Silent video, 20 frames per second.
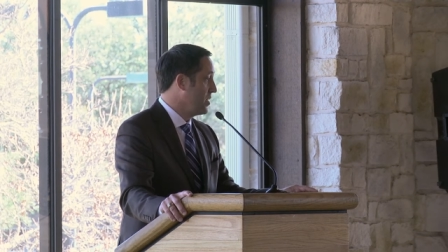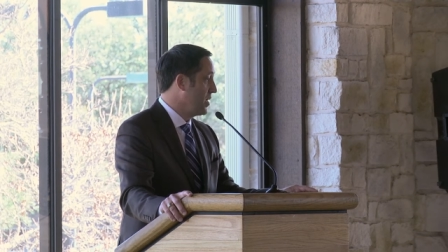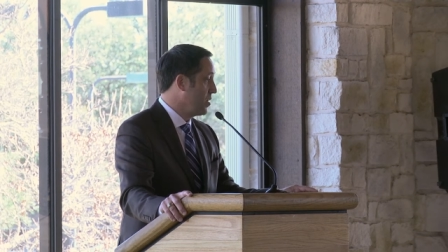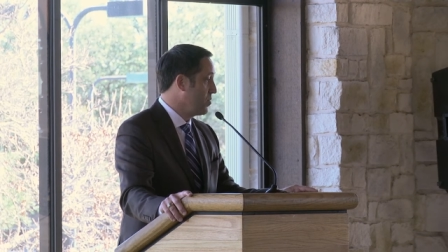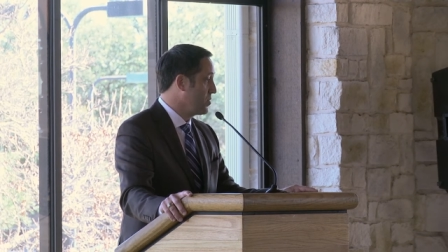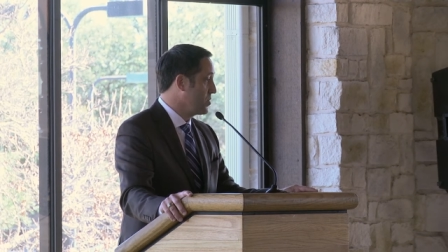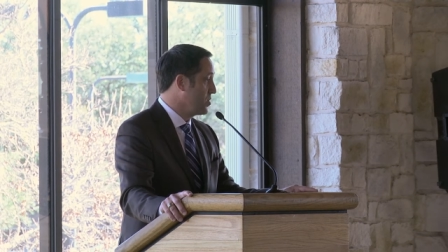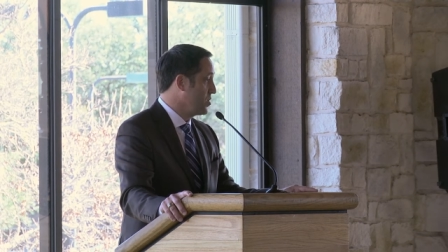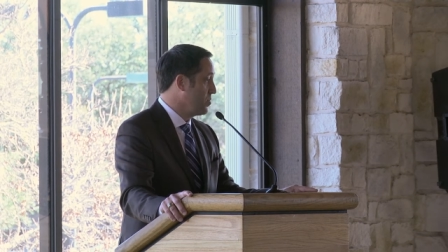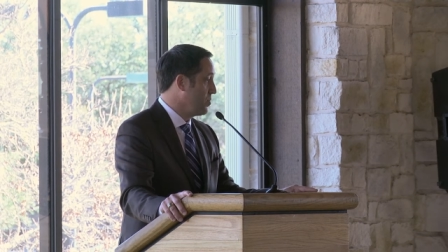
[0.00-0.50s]
that
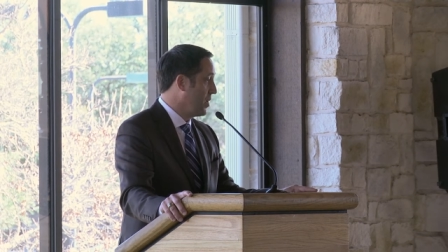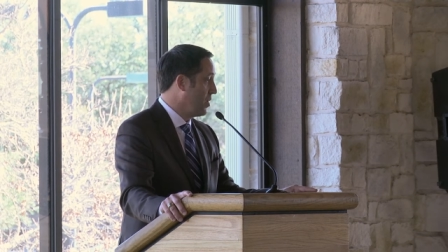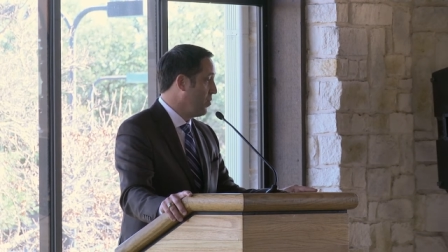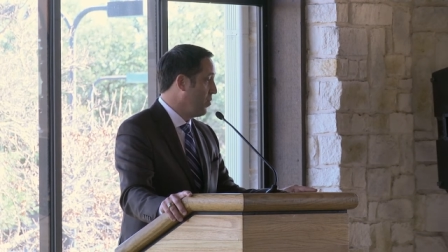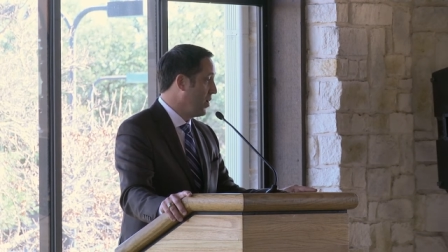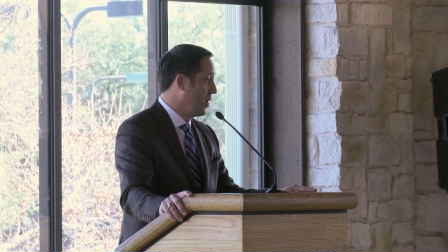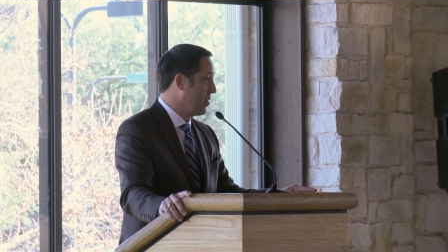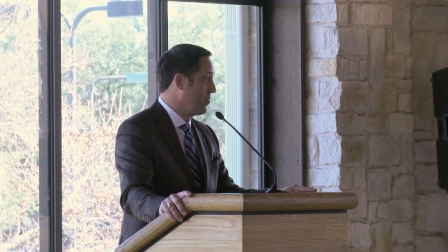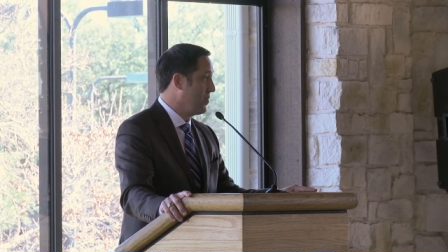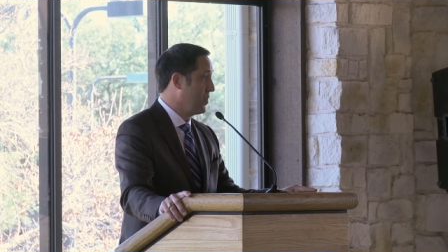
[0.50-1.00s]
was to my
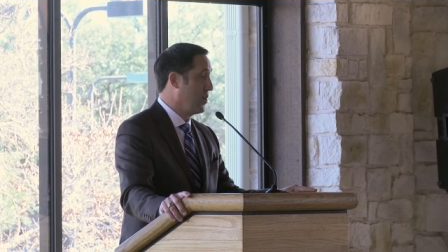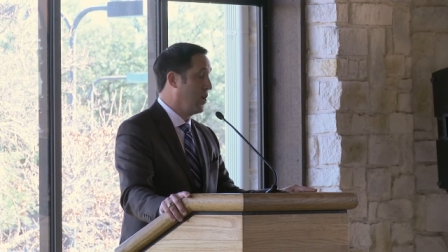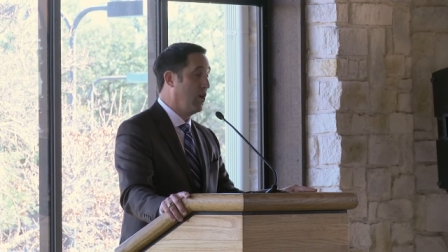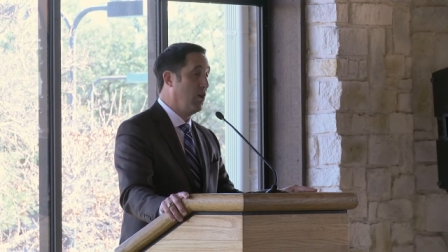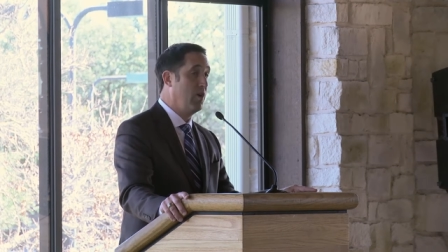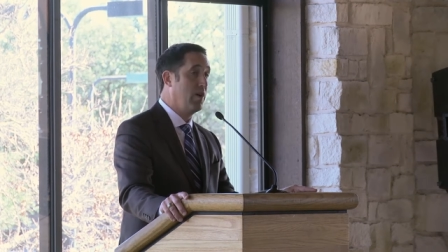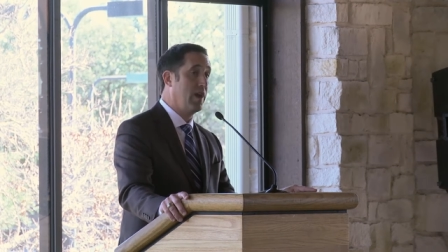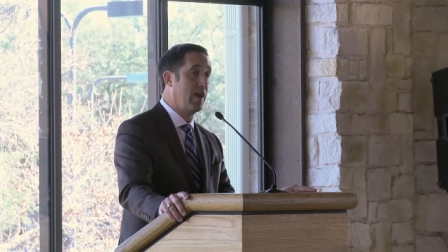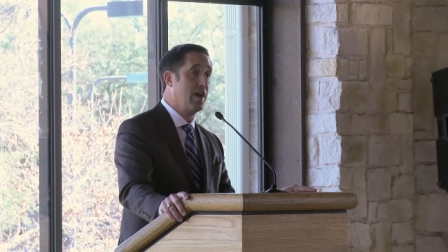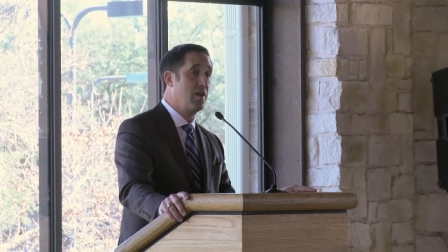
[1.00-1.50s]
wife that
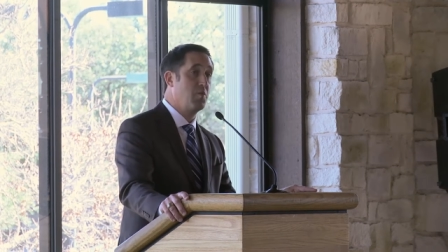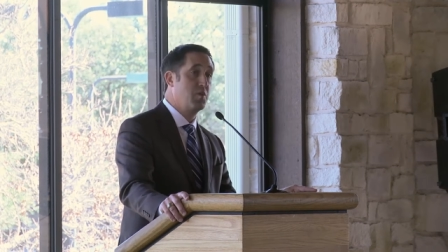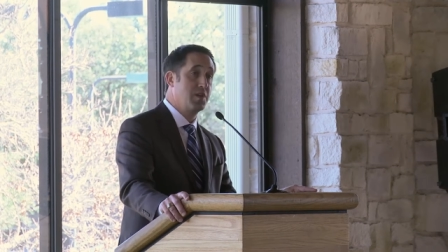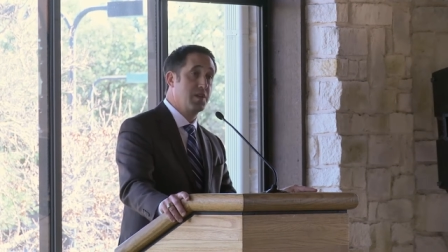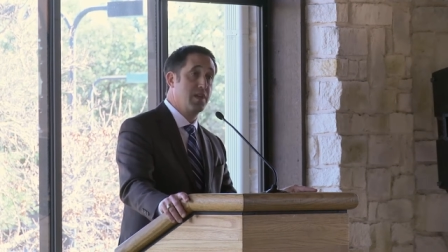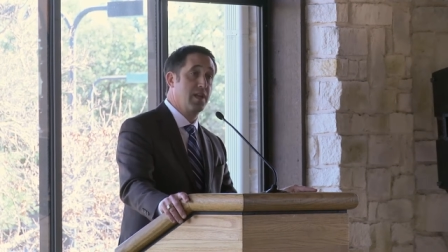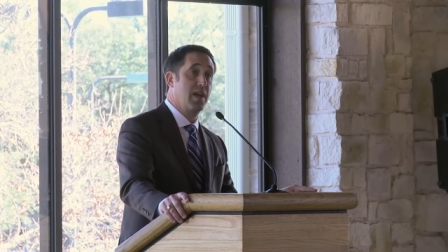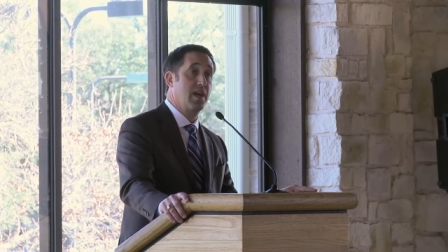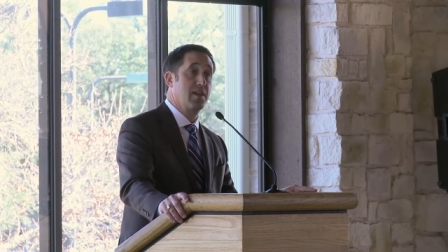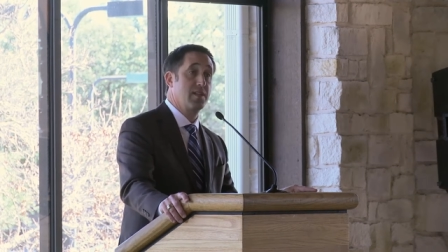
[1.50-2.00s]
her and I would
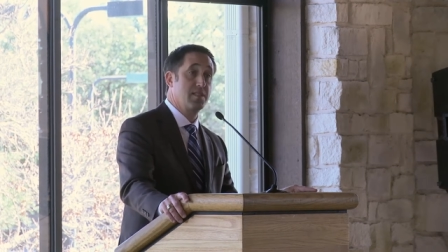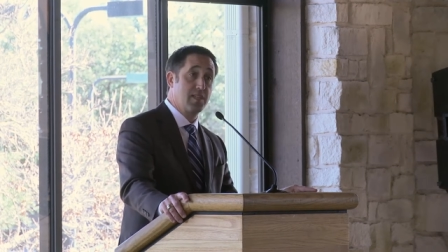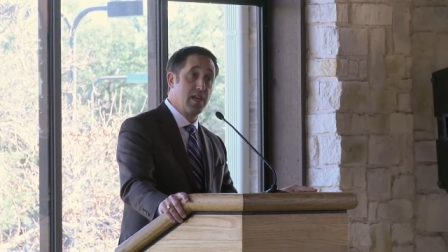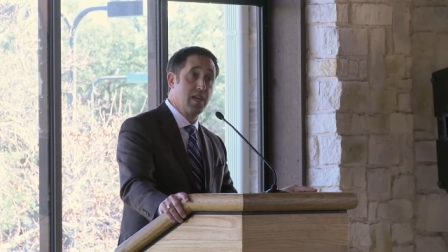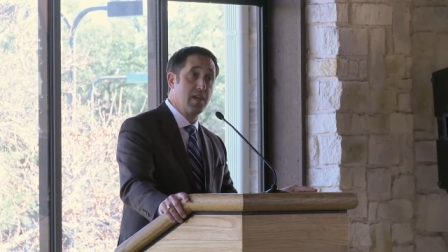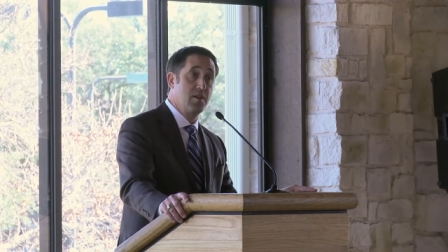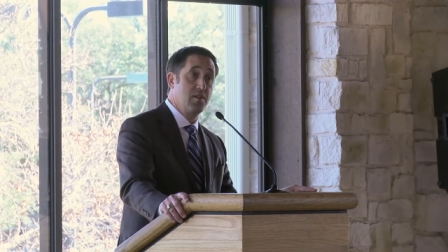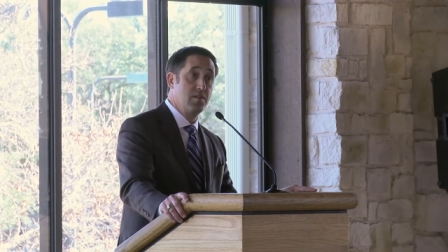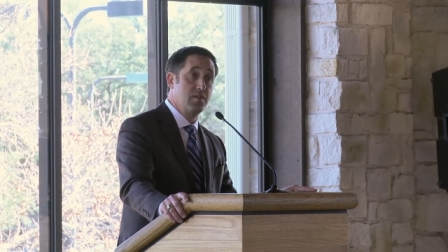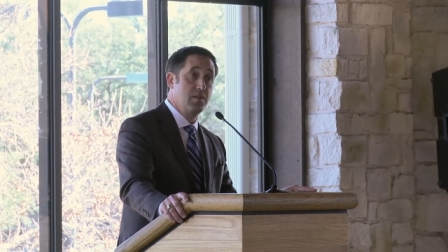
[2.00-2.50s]
get out of
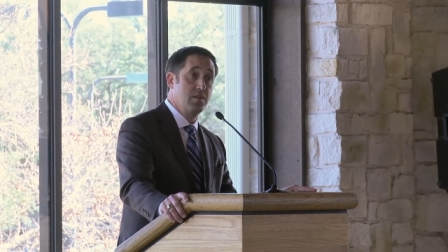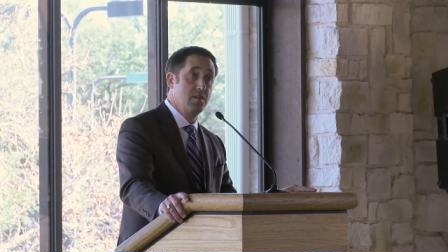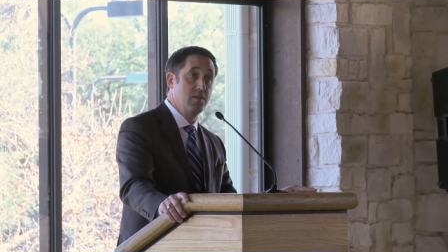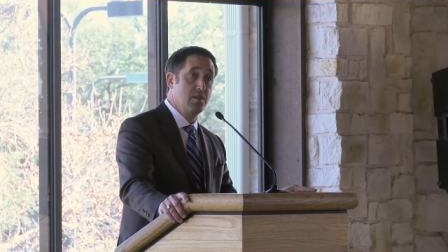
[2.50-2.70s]
town.